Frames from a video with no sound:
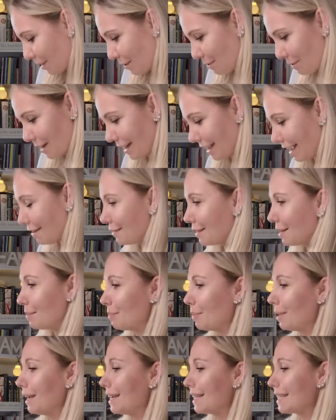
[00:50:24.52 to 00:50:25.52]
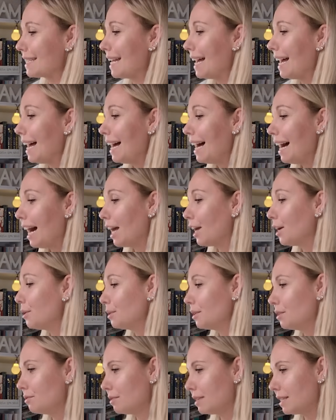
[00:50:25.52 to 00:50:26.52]
we have the pinks. I
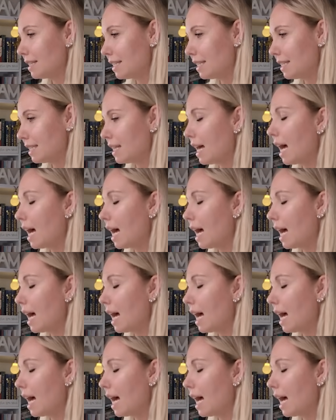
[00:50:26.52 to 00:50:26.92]
couldn't resist.